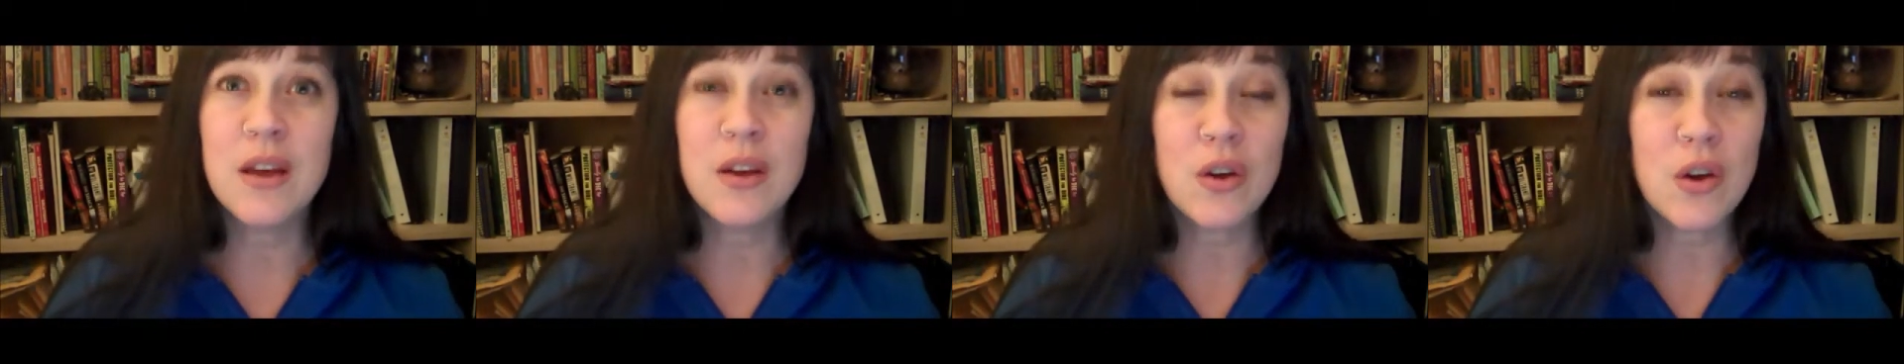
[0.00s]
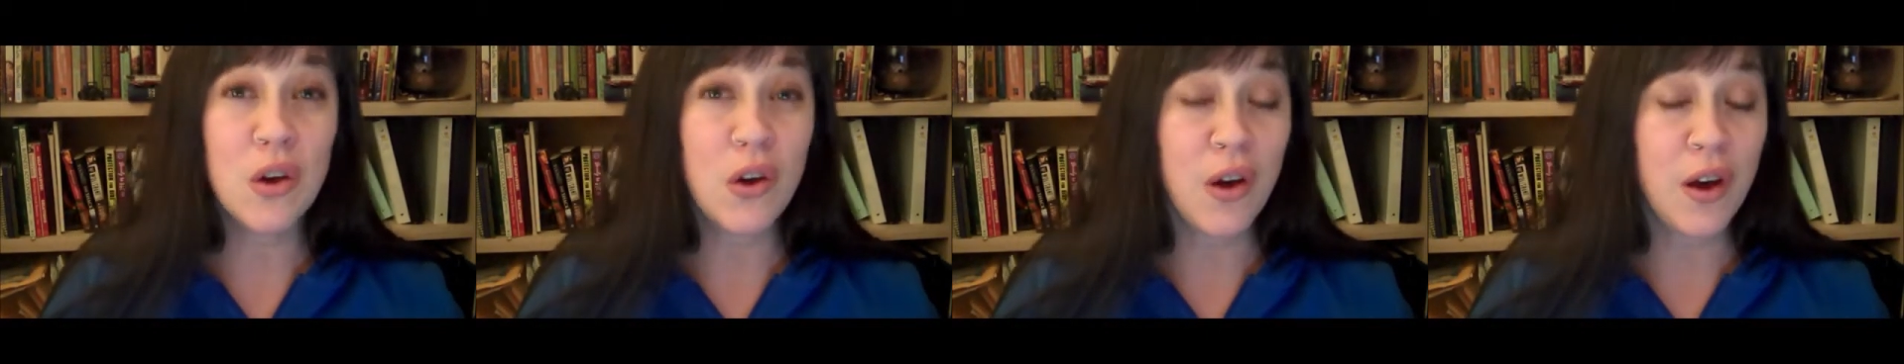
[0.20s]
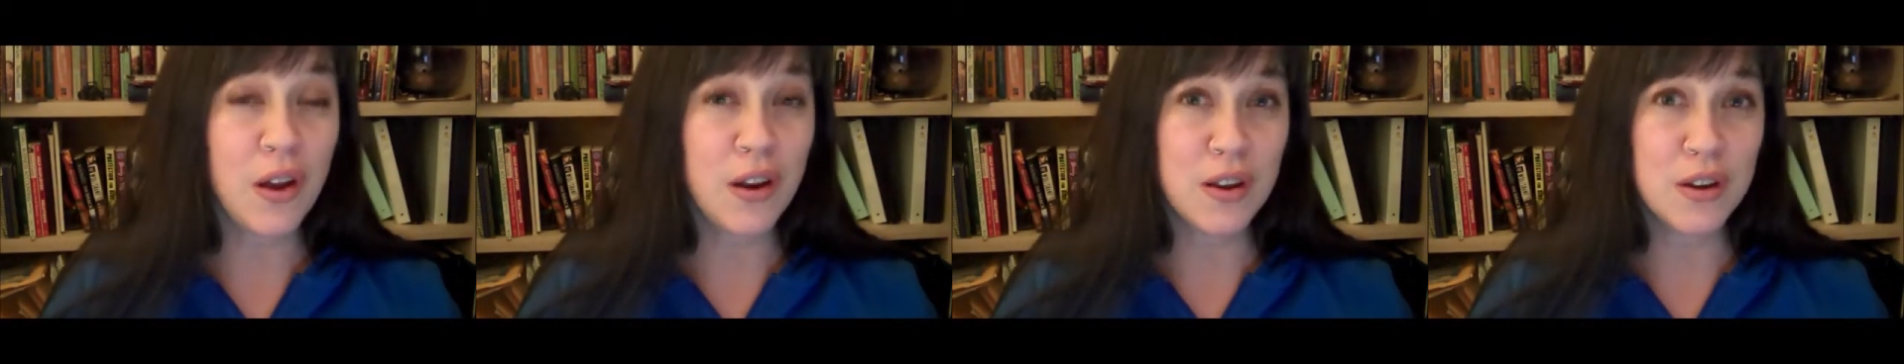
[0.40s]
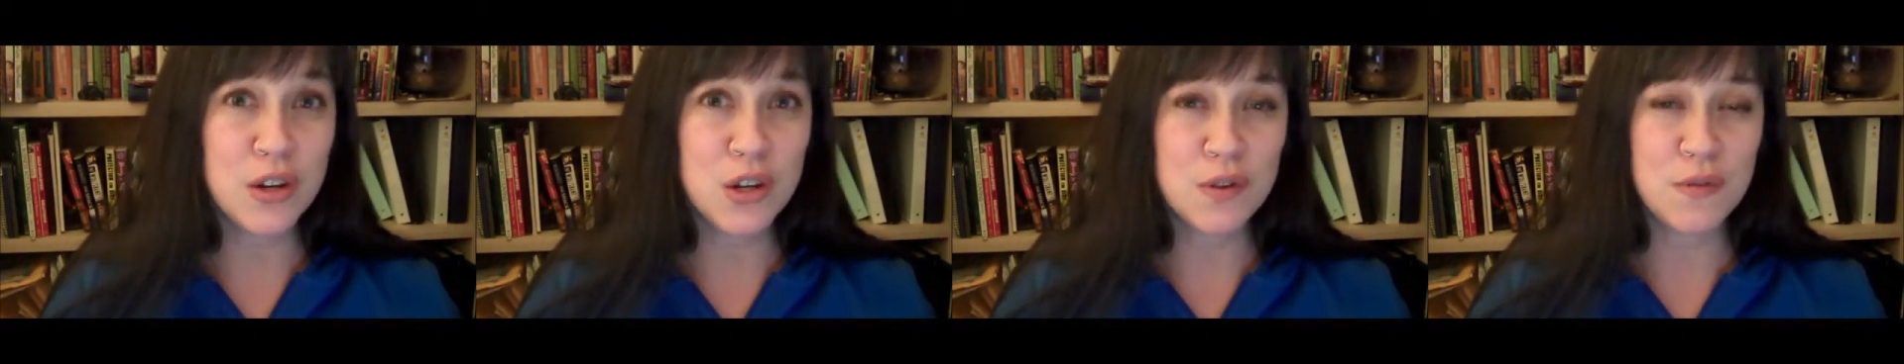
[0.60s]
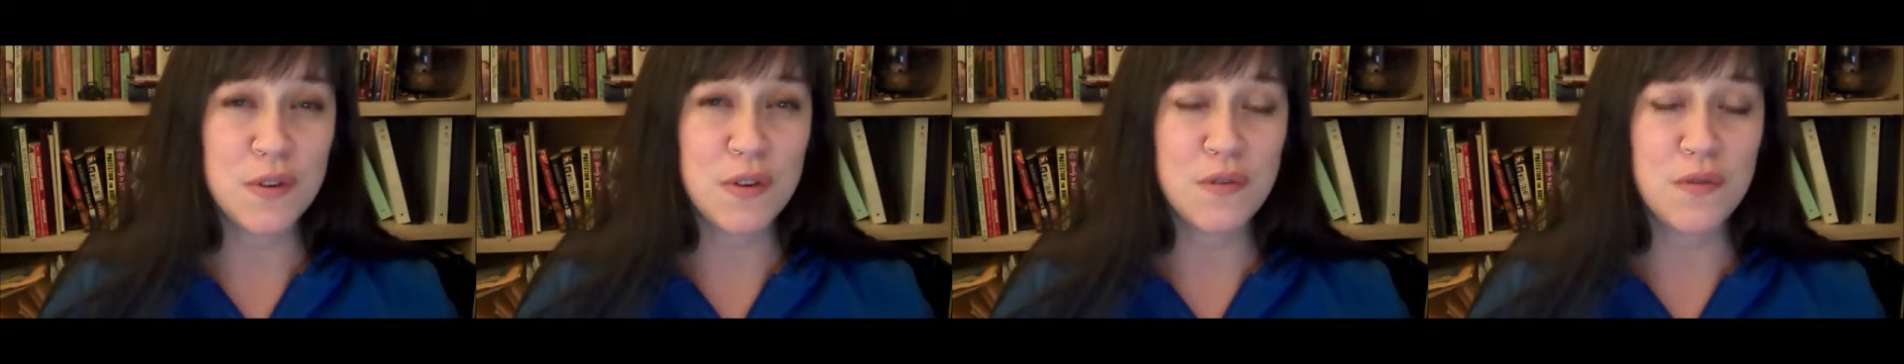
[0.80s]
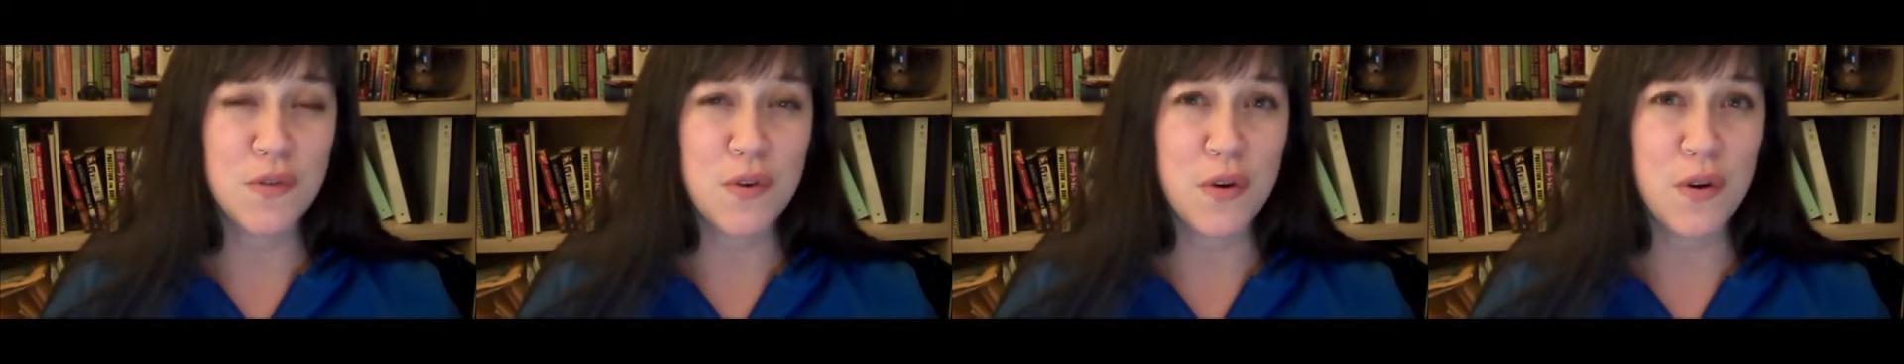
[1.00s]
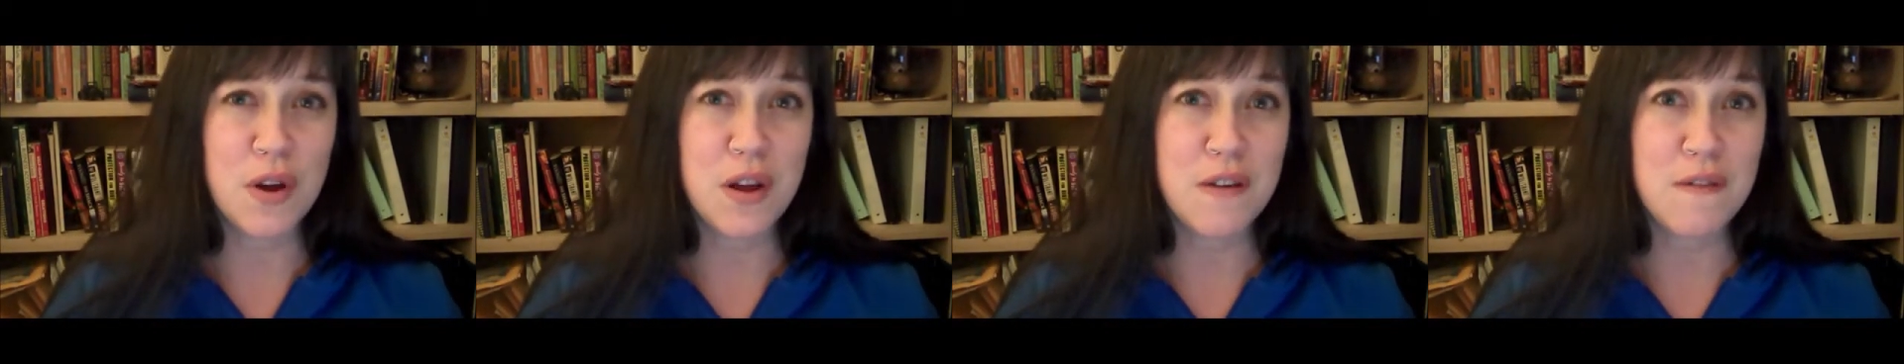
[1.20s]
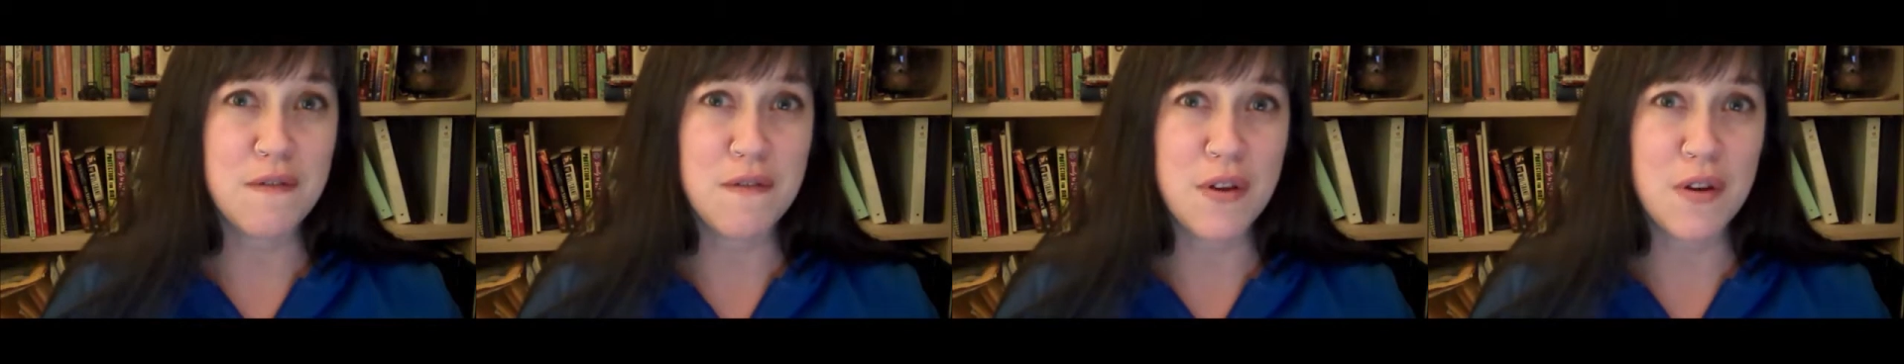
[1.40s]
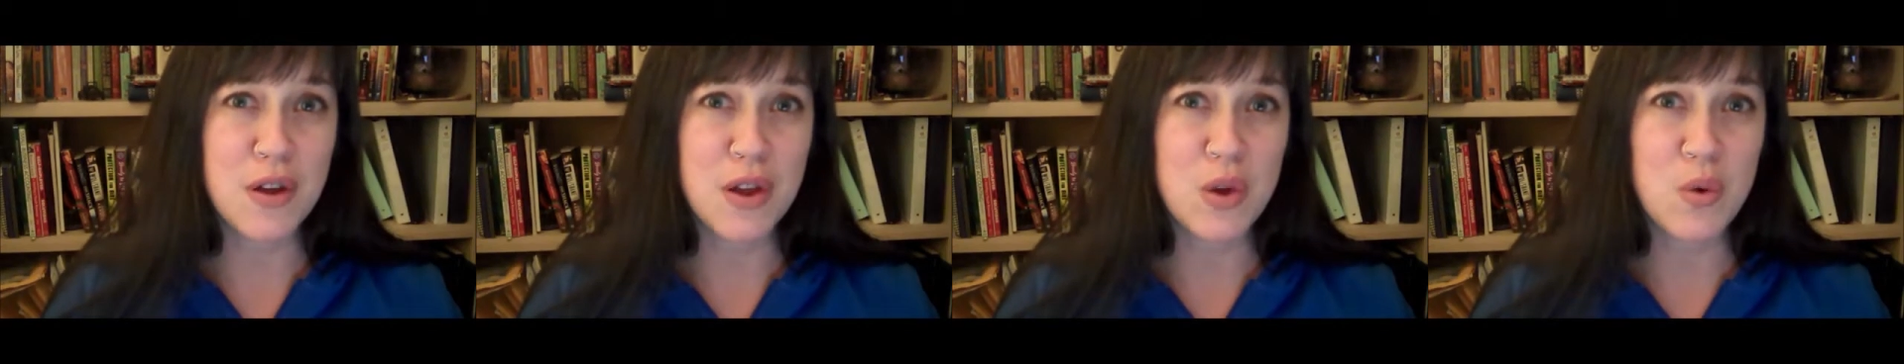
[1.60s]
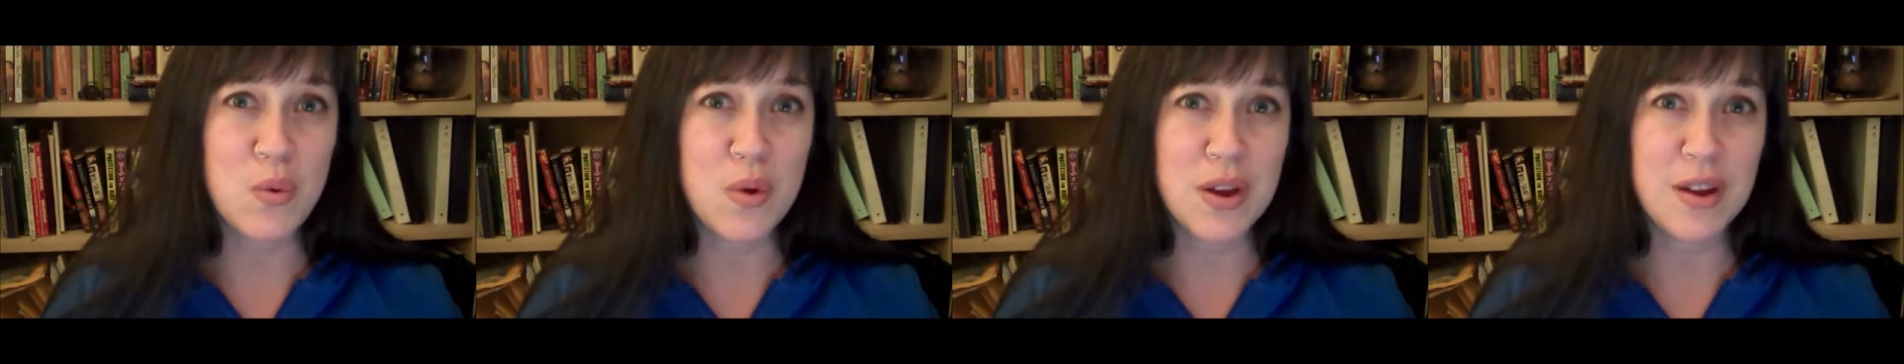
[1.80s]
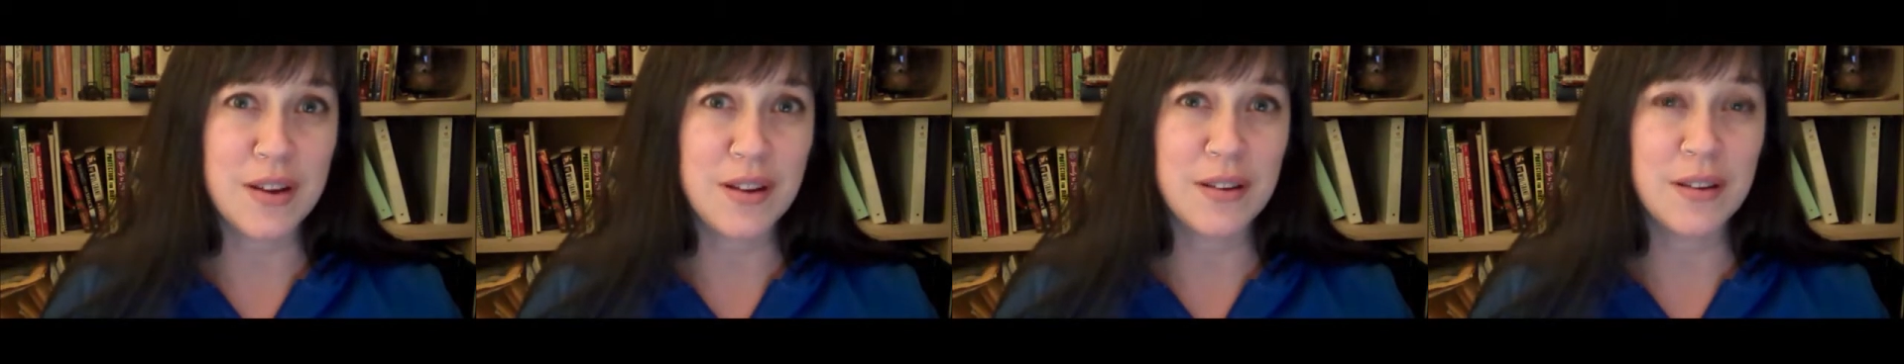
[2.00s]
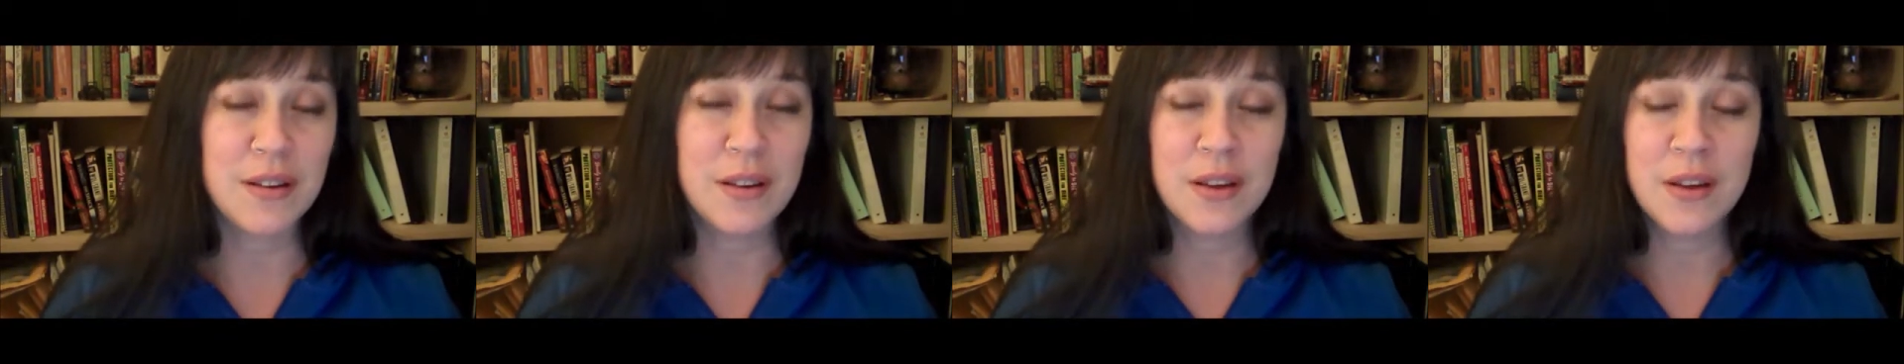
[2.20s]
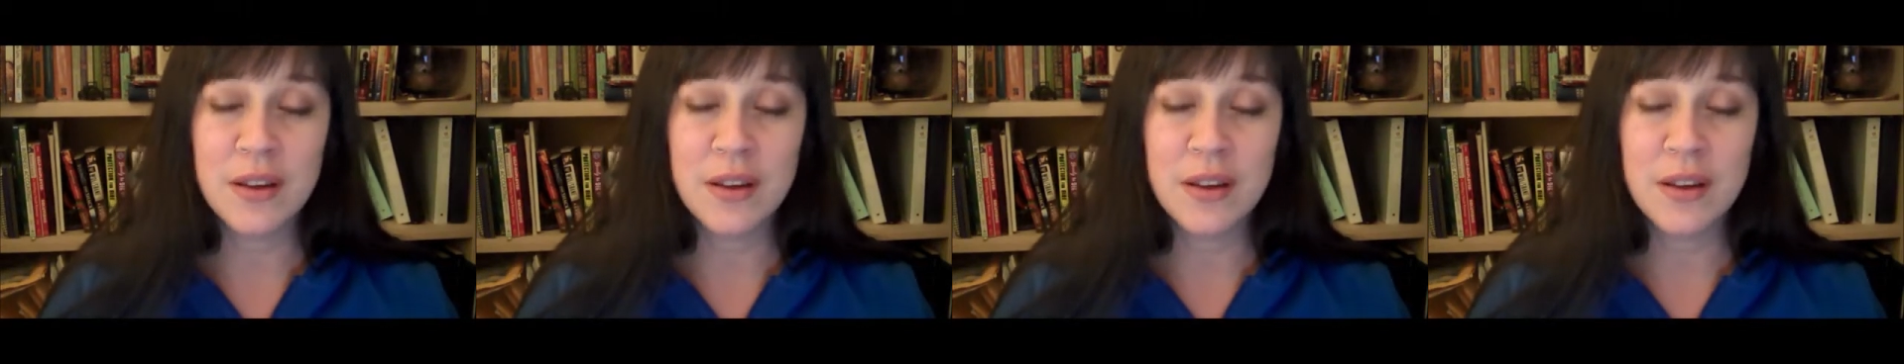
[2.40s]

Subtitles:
cottage fit for a fairy queen.